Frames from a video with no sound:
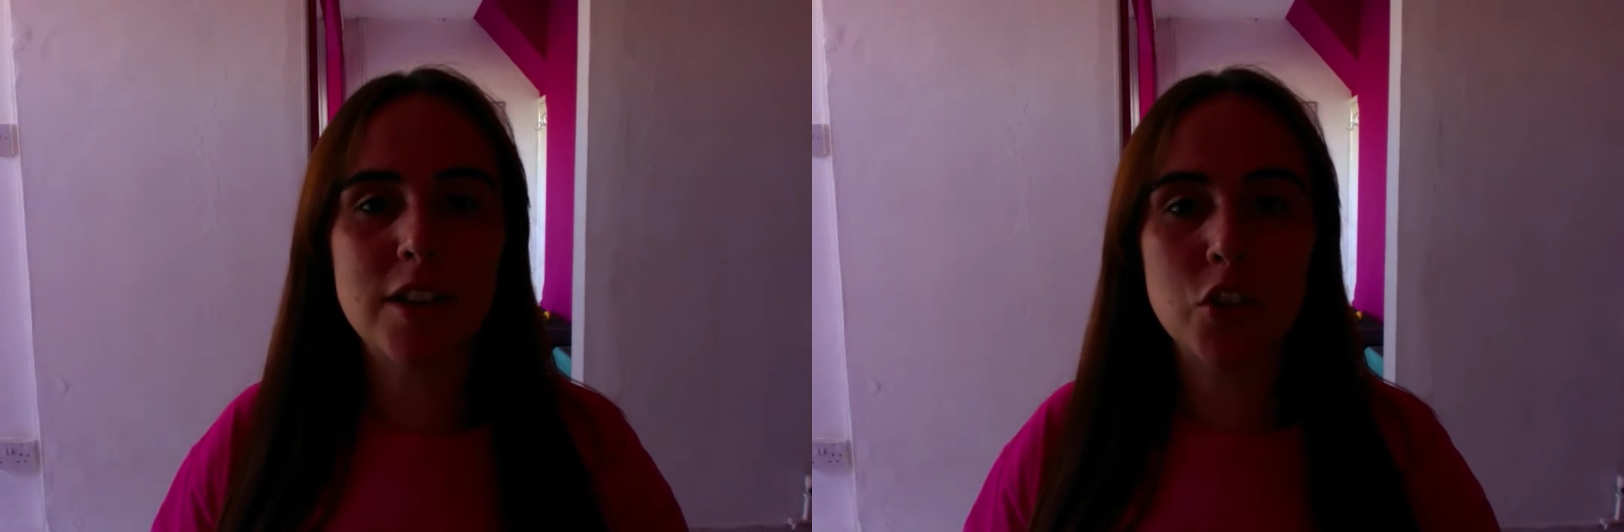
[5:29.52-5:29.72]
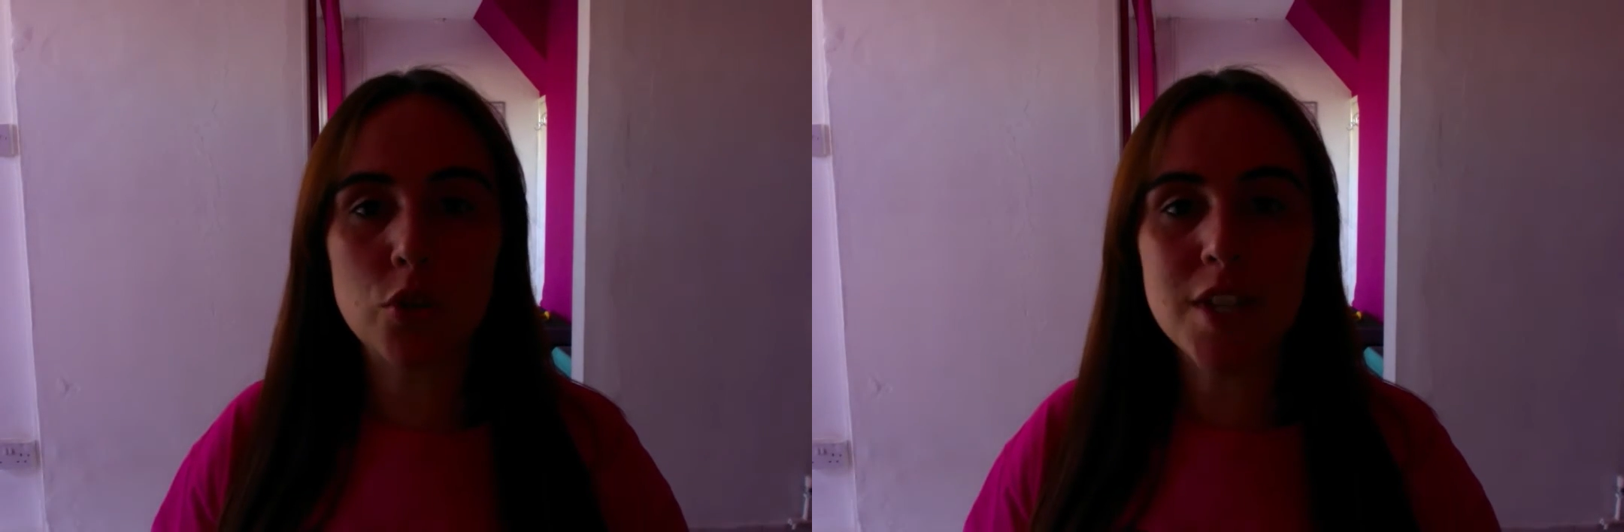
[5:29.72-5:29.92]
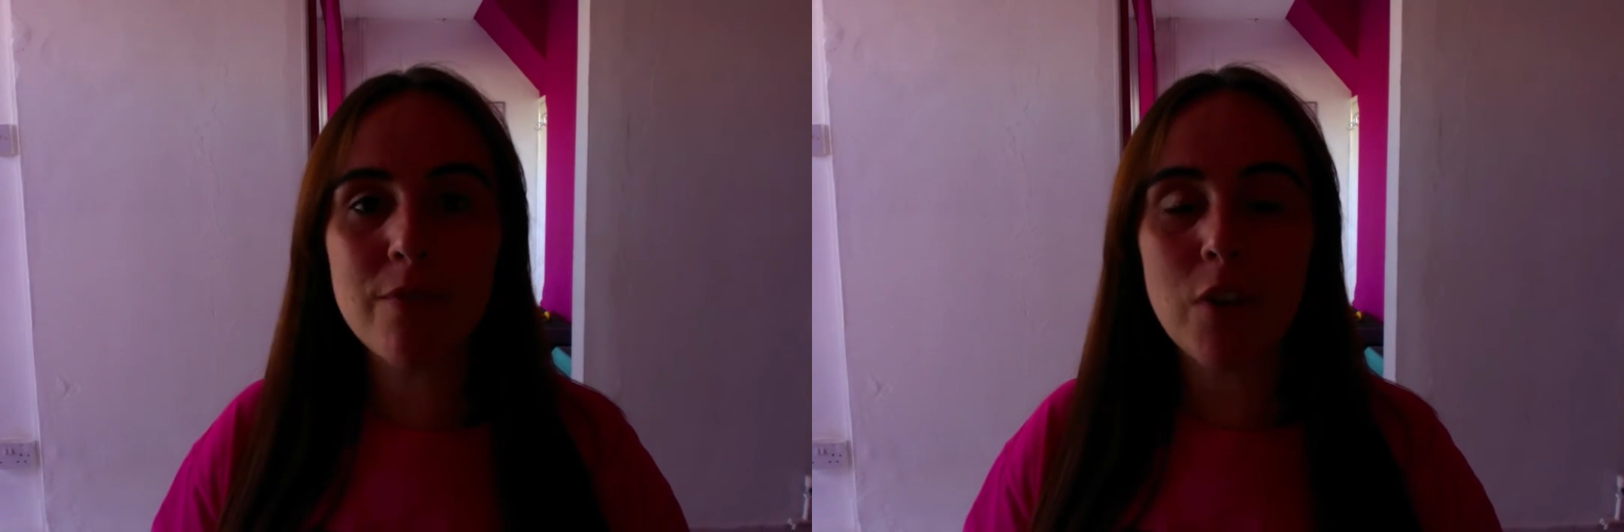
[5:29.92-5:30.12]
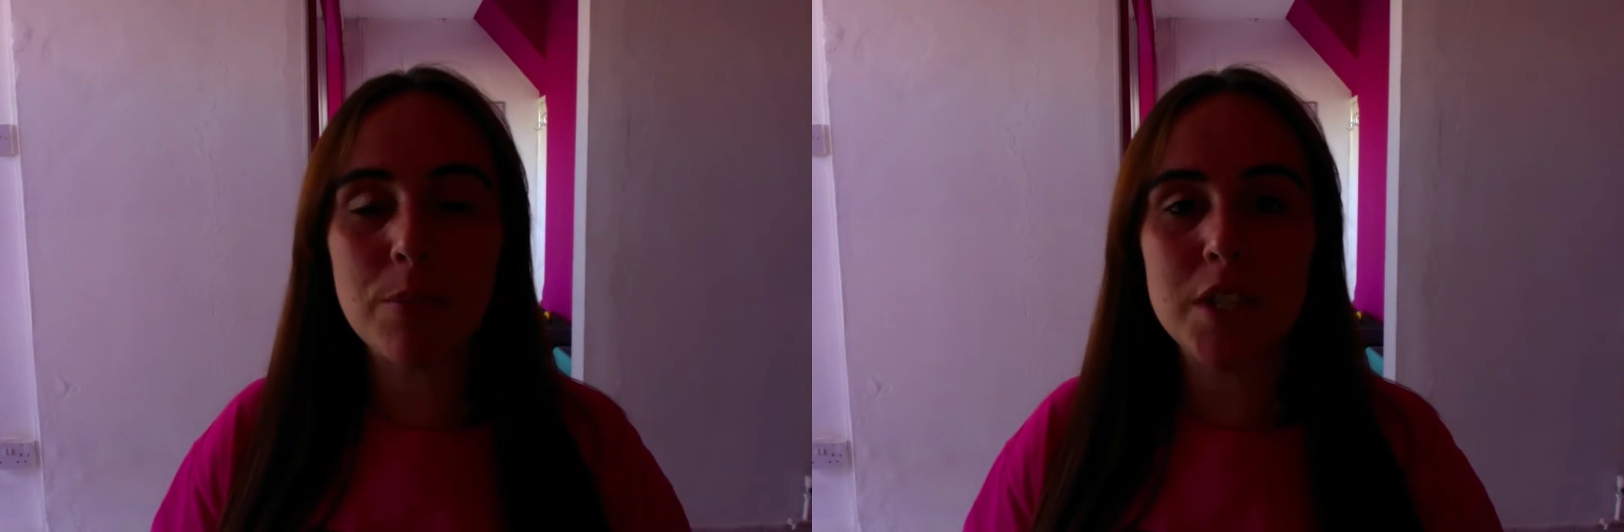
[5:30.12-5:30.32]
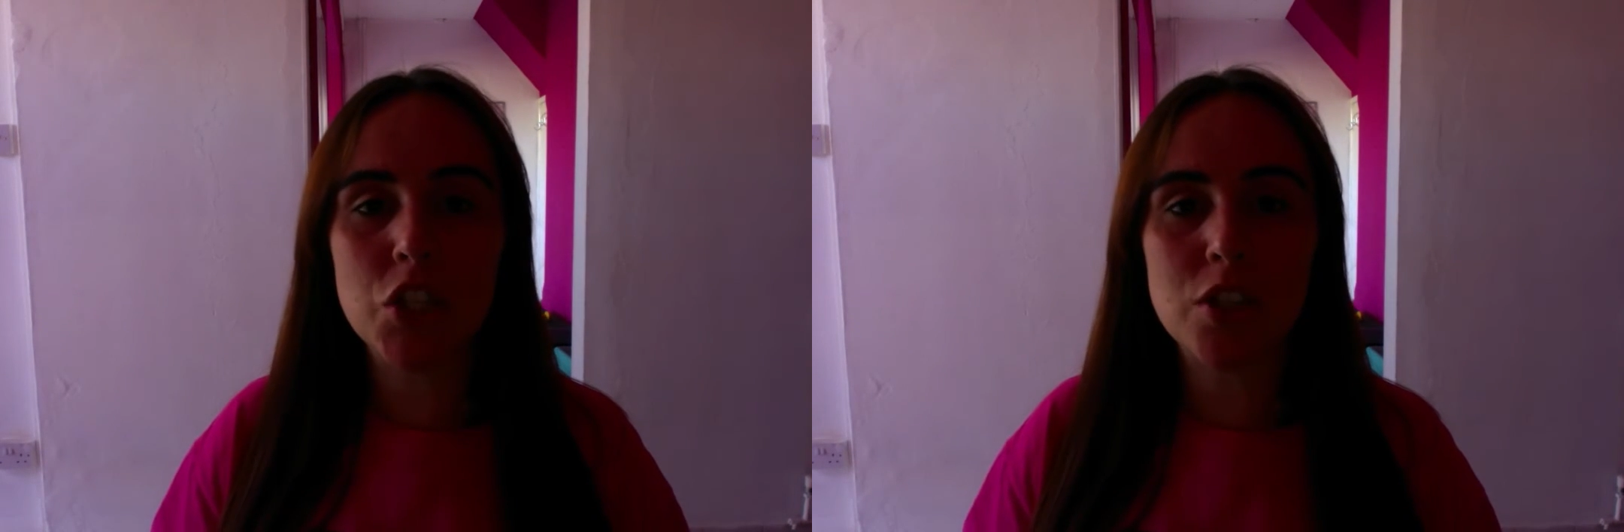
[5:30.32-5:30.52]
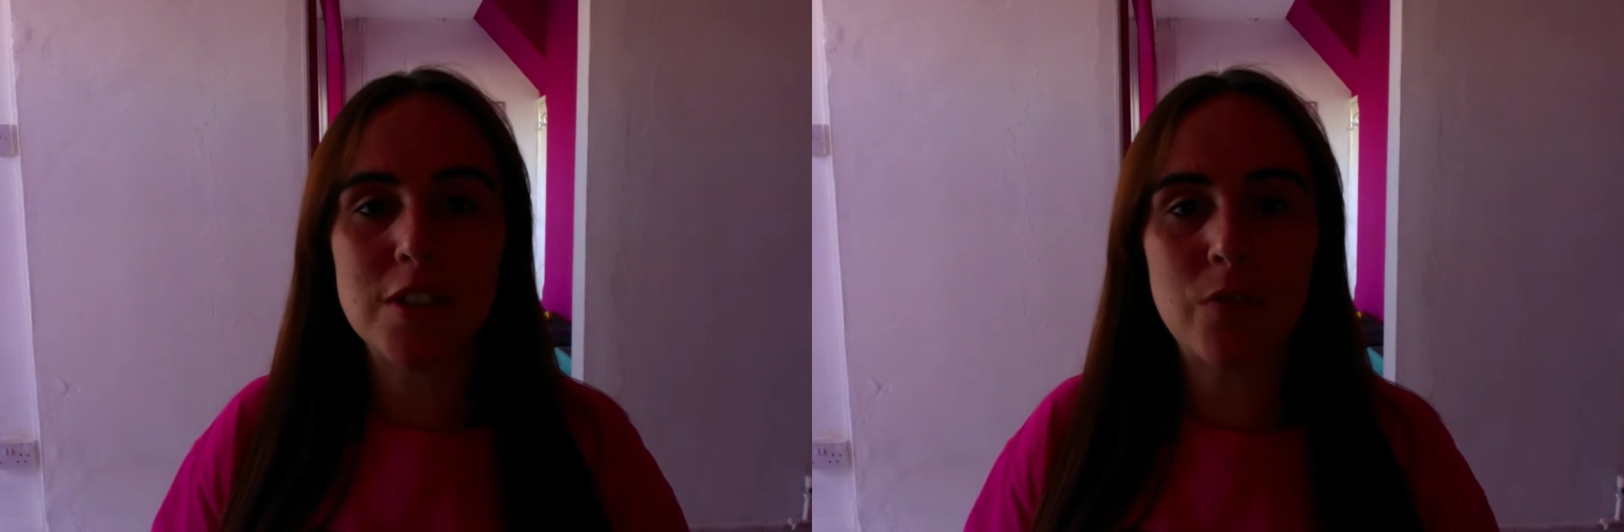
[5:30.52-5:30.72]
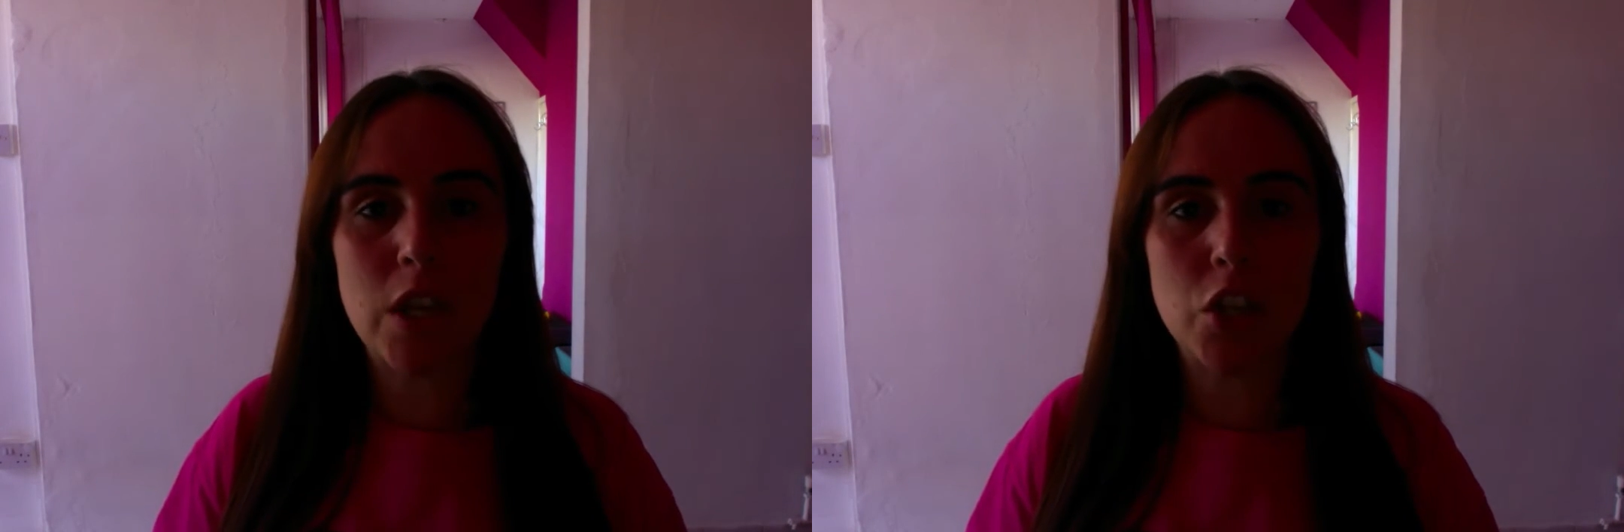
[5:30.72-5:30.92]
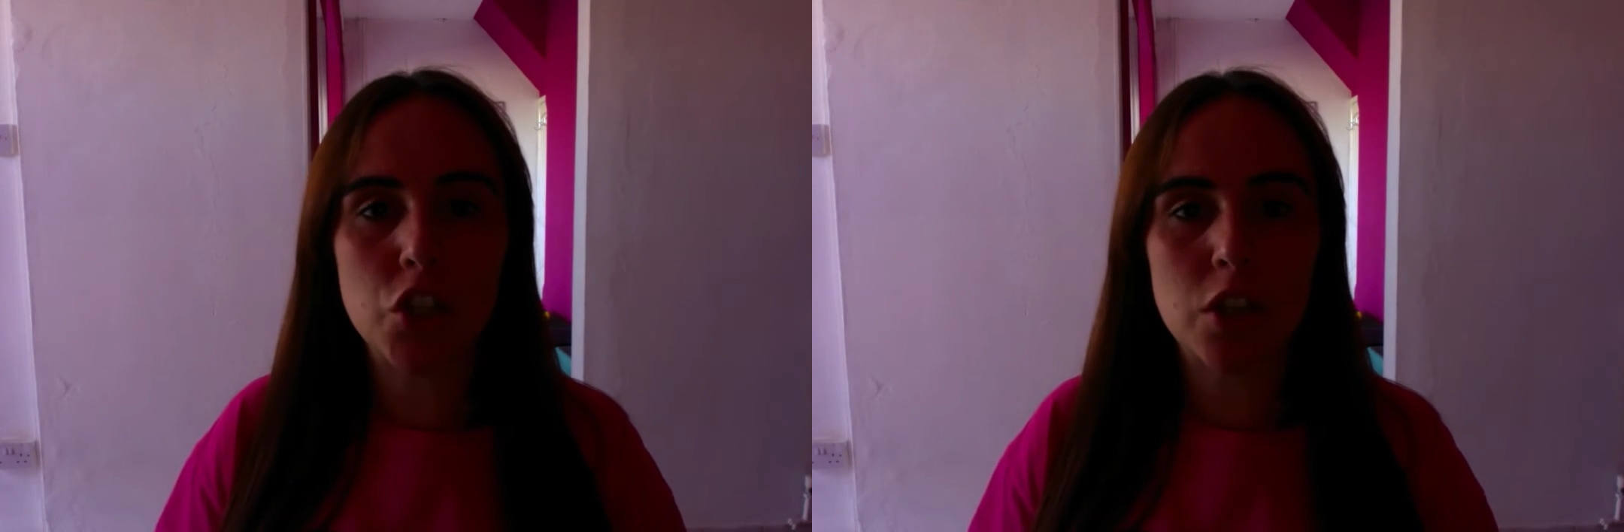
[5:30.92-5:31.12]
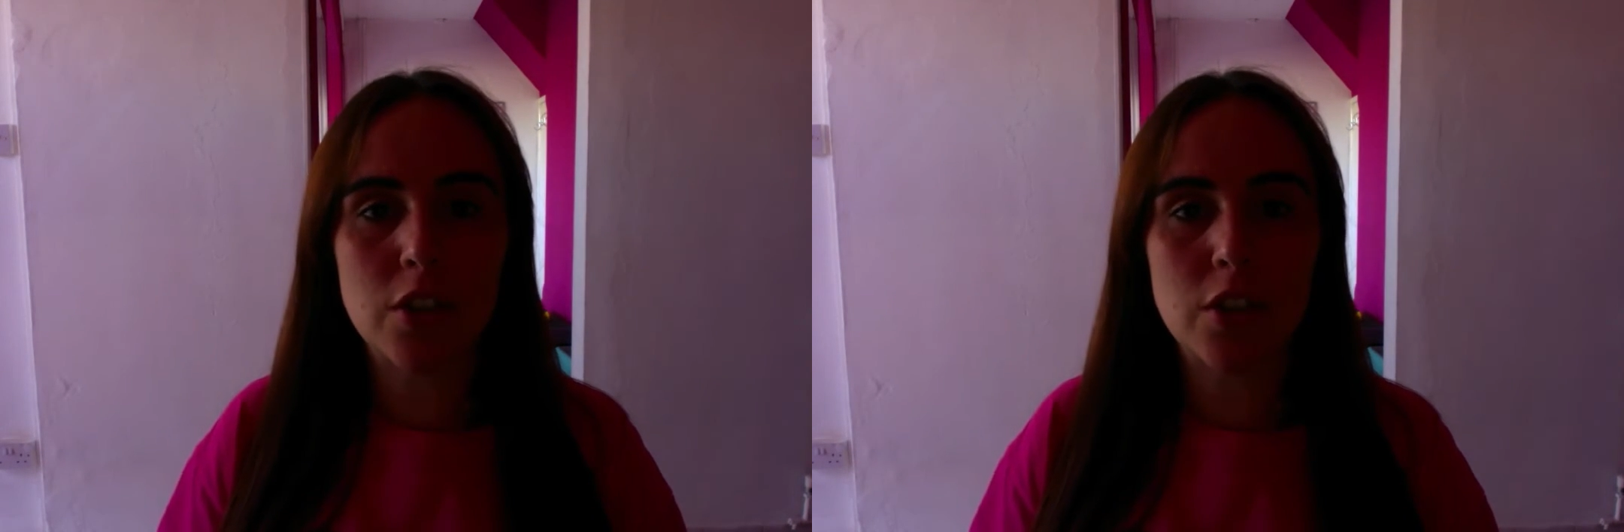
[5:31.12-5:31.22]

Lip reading: do 10 repetitions of each